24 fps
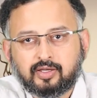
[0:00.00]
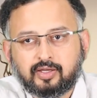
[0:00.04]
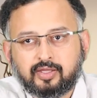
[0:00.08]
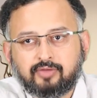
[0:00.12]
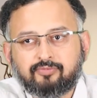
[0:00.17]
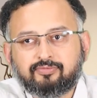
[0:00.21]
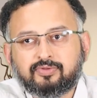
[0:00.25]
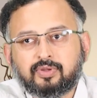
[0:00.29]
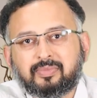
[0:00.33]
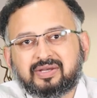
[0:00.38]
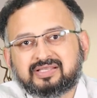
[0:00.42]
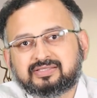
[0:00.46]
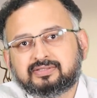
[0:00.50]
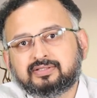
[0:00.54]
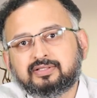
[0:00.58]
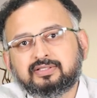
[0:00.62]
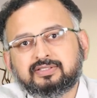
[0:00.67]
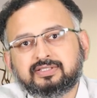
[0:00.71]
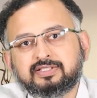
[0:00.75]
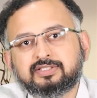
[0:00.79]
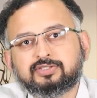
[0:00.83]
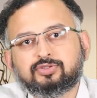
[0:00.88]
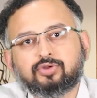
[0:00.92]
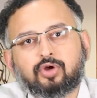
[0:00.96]
If the
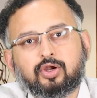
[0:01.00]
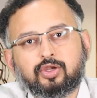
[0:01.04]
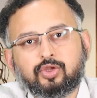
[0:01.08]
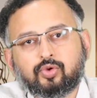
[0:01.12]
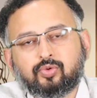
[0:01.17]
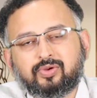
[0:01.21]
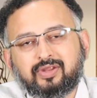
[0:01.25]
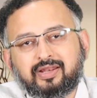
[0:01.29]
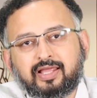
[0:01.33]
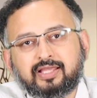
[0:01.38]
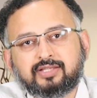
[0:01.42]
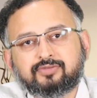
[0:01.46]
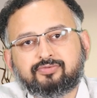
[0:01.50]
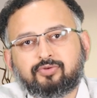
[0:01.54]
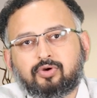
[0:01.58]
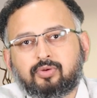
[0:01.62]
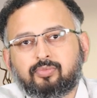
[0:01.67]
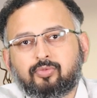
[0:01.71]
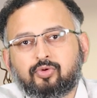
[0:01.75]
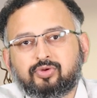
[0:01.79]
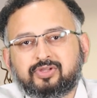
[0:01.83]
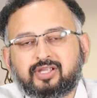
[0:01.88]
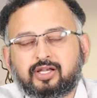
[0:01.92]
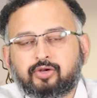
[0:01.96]
muscles is not utilized
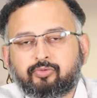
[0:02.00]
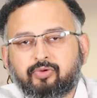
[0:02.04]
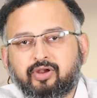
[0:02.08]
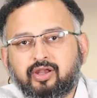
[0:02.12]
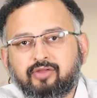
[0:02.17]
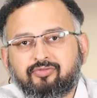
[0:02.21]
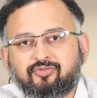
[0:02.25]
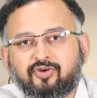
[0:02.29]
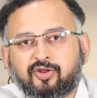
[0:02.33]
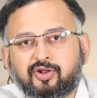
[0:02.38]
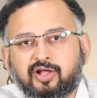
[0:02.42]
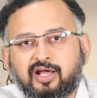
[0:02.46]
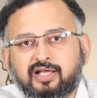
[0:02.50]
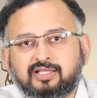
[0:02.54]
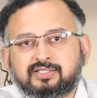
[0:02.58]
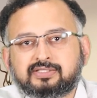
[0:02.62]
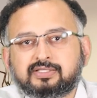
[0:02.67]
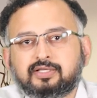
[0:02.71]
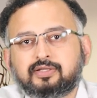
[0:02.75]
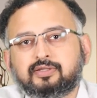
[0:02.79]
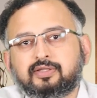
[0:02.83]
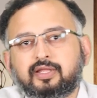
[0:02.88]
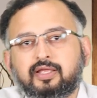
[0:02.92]
for more than 24 hours,